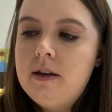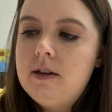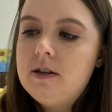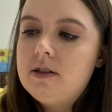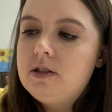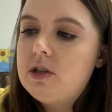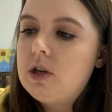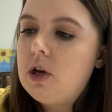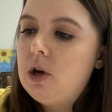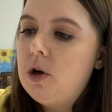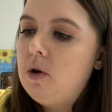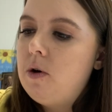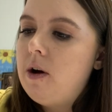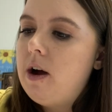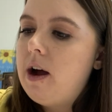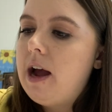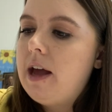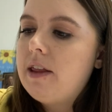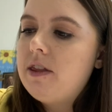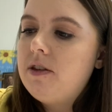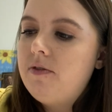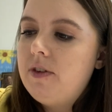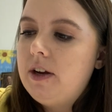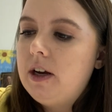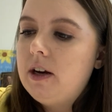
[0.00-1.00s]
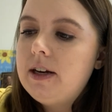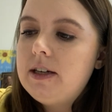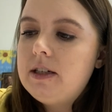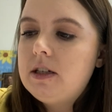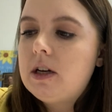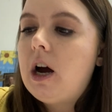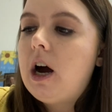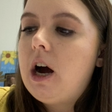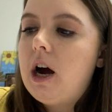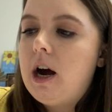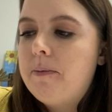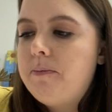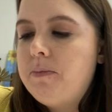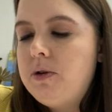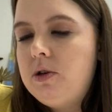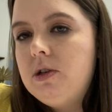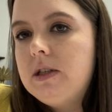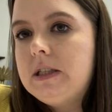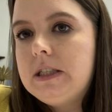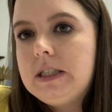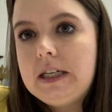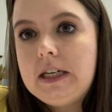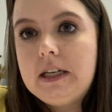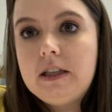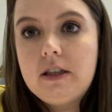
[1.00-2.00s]
So at the very top, you
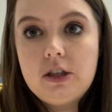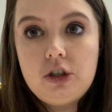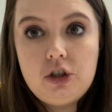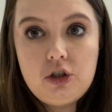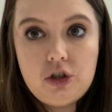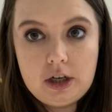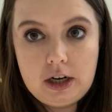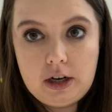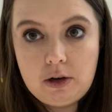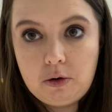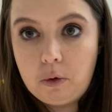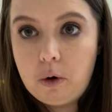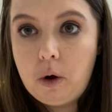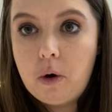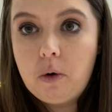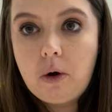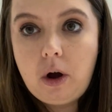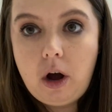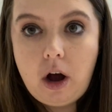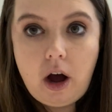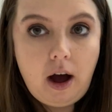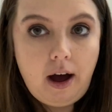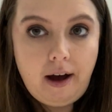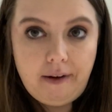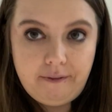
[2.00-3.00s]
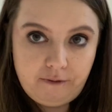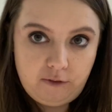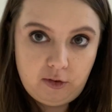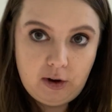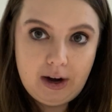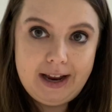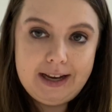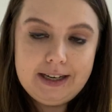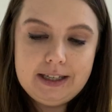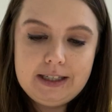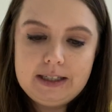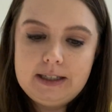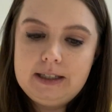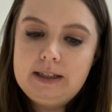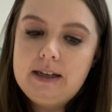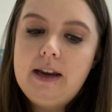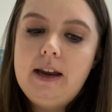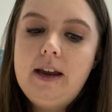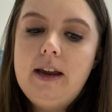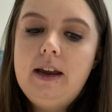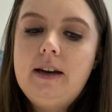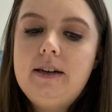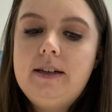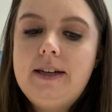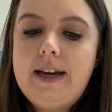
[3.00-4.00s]
see the General Conference.
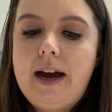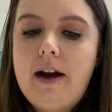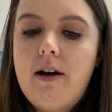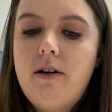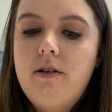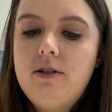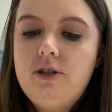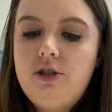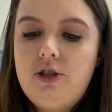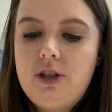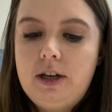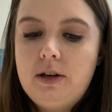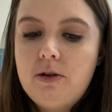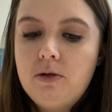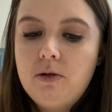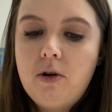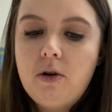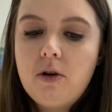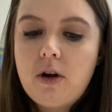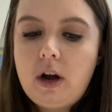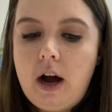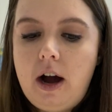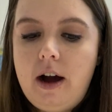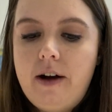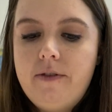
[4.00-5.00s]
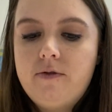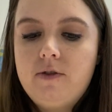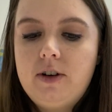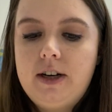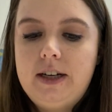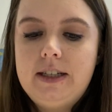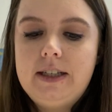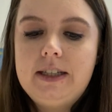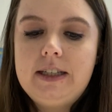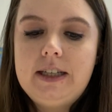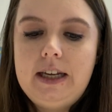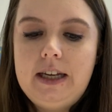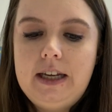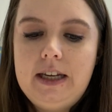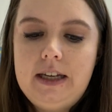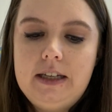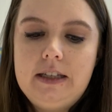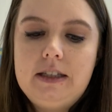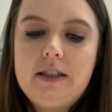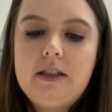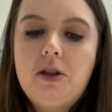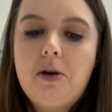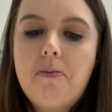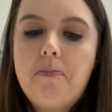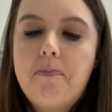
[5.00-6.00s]
Now, General Conference
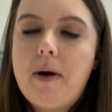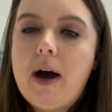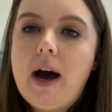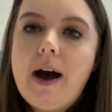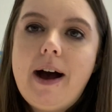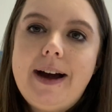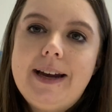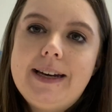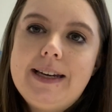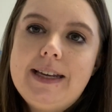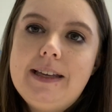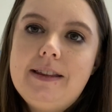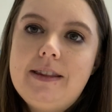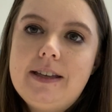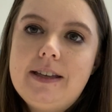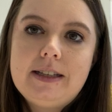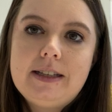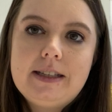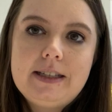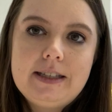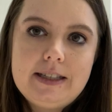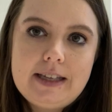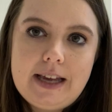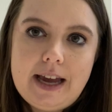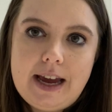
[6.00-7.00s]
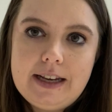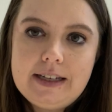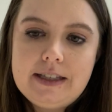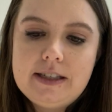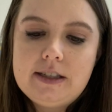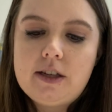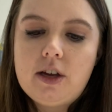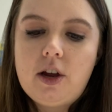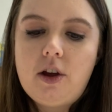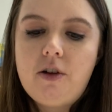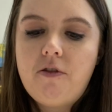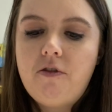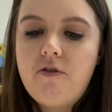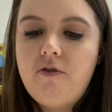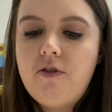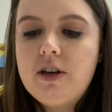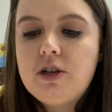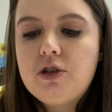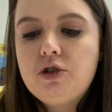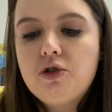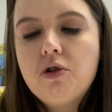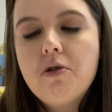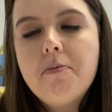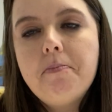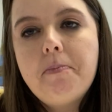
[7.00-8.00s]
is the body sets
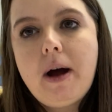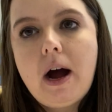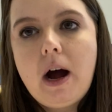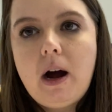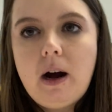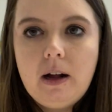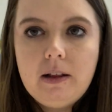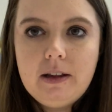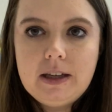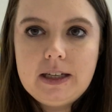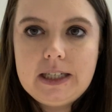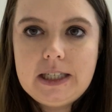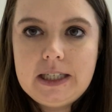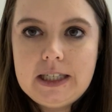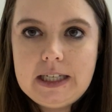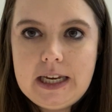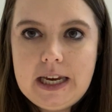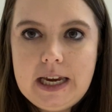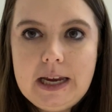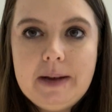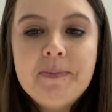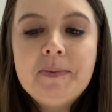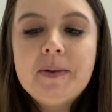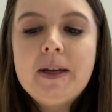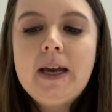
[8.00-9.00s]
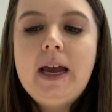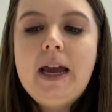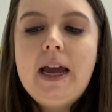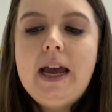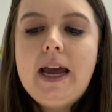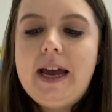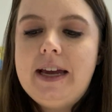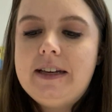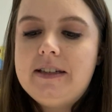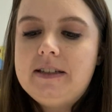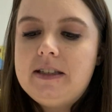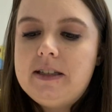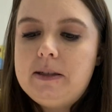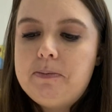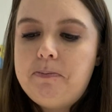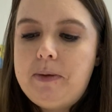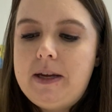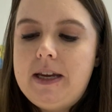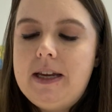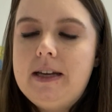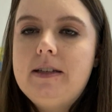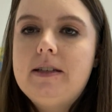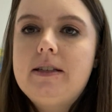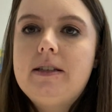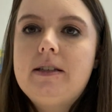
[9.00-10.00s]
official policy and
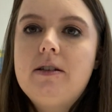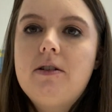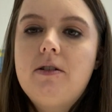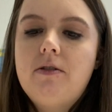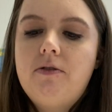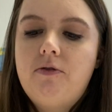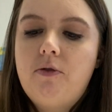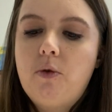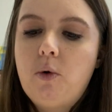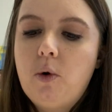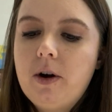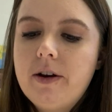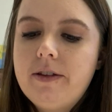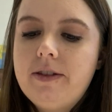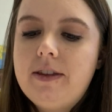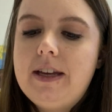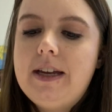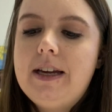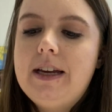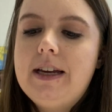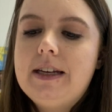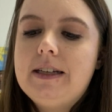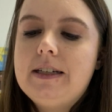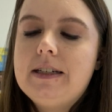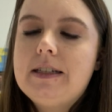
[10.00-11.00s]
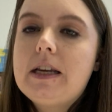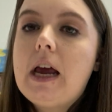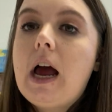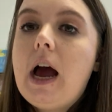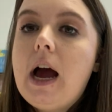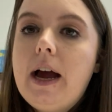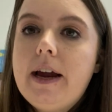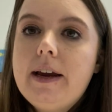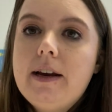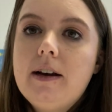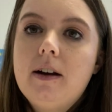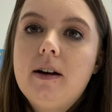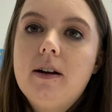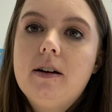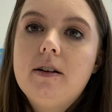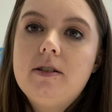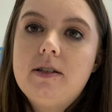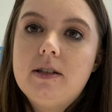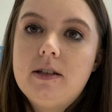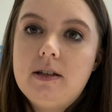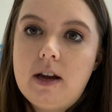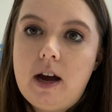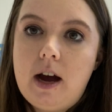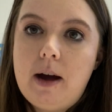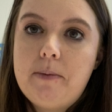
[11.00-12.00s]
speaks for the entire
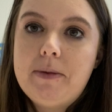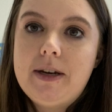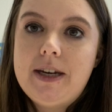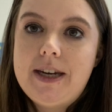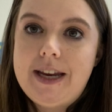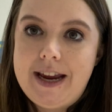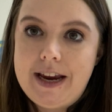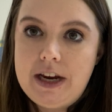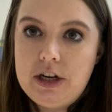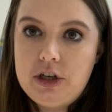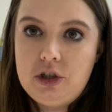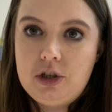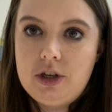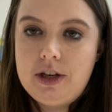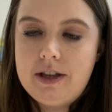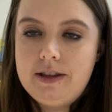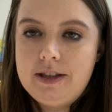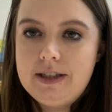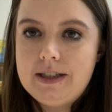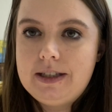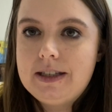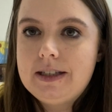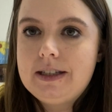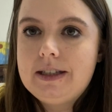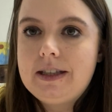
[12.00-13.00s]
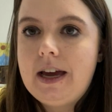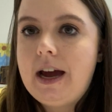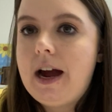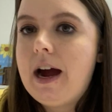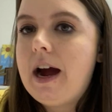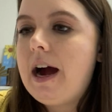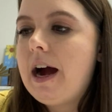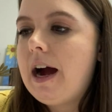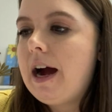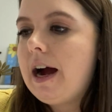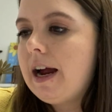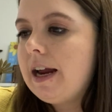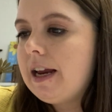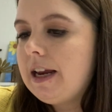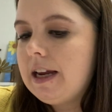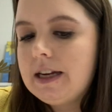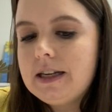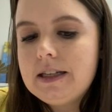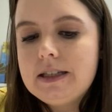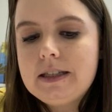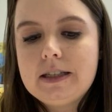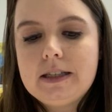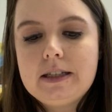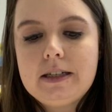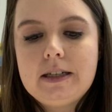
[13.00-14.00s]
denomination. This is the
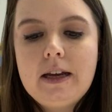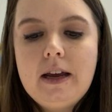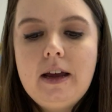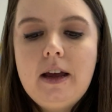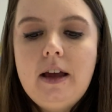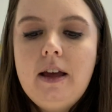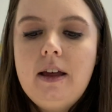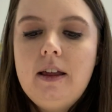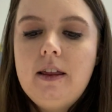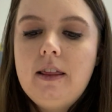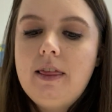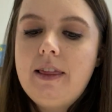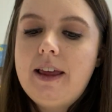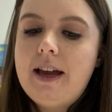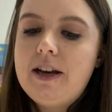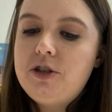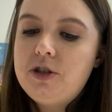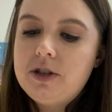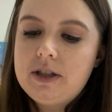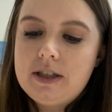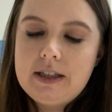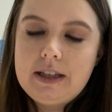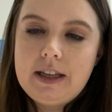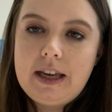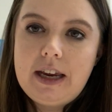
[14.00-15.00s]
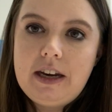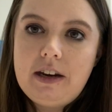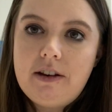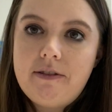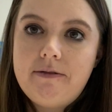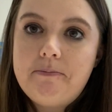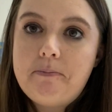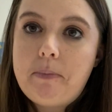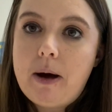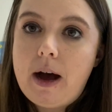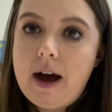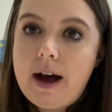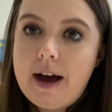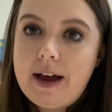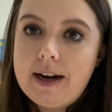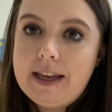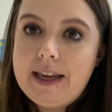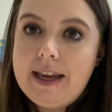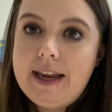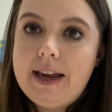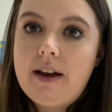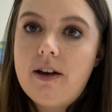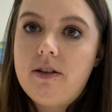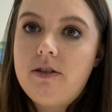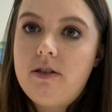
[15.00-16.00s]
highest legislative
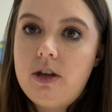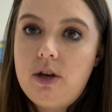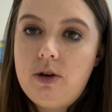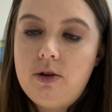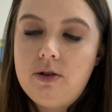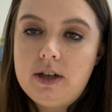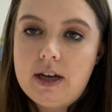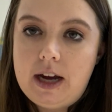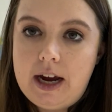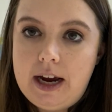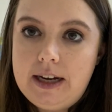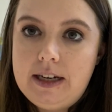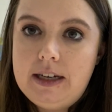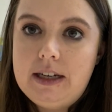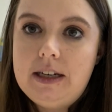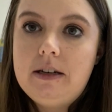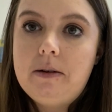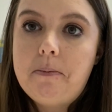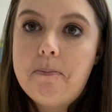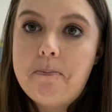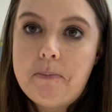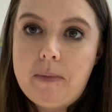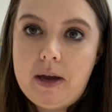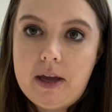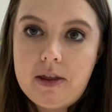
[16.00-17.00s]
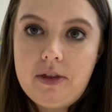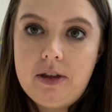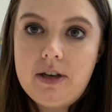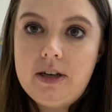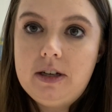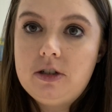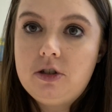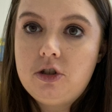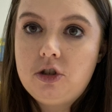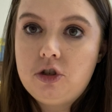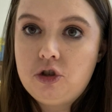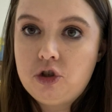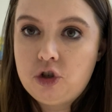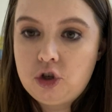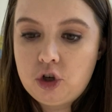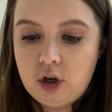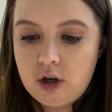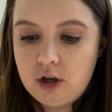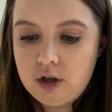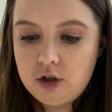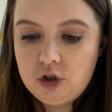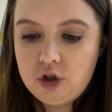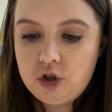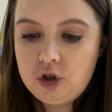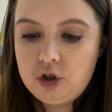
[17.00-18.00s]
body of the United Methodist
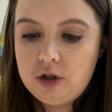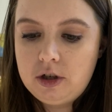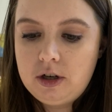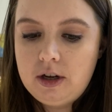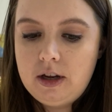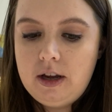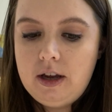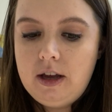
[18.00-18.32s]
Church.